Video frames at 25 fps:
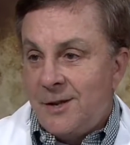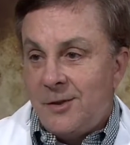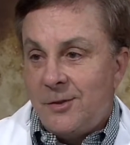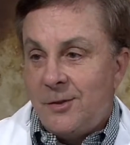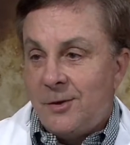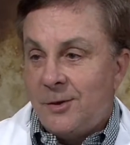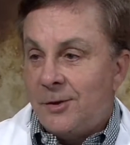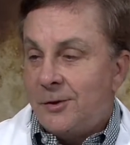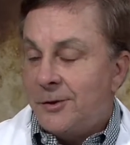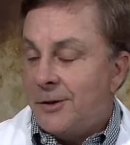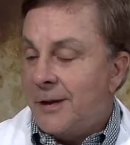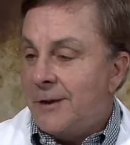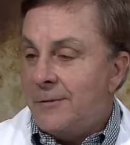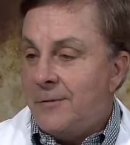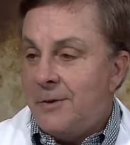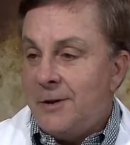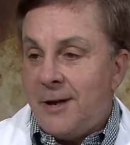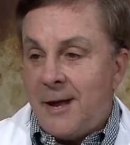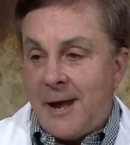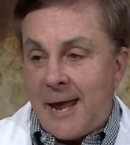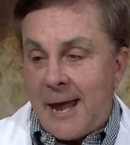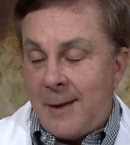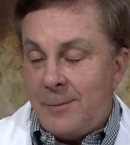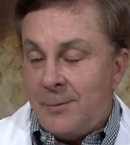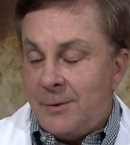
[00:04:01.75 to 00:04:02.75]
They're on every
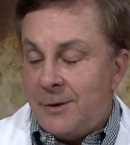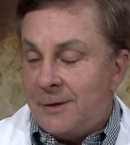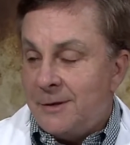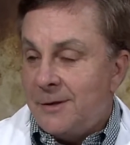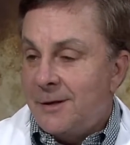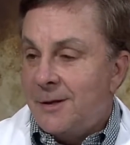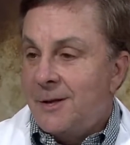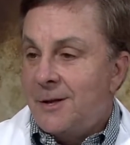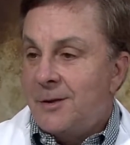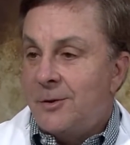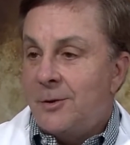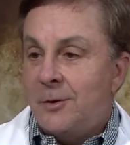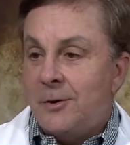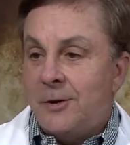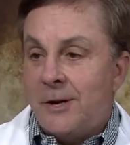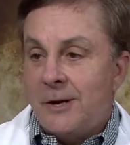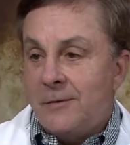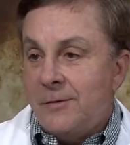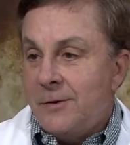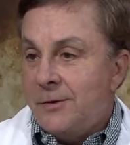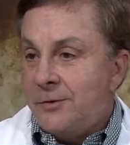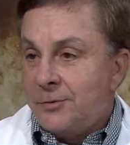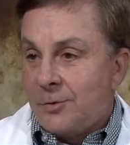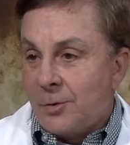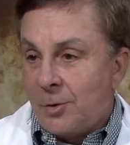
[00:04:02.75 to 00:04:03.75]
cabinet. They're in
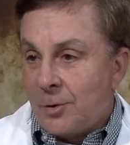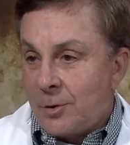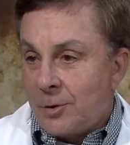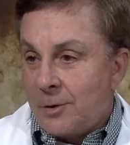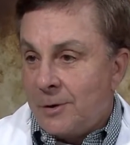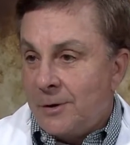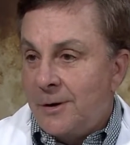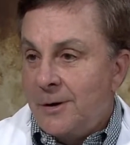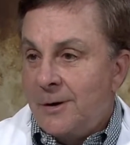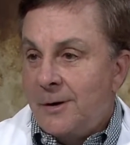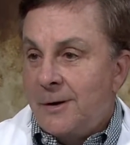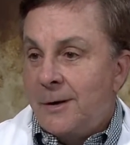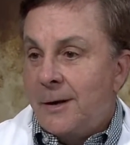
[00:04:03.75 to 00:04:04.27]
every drawer.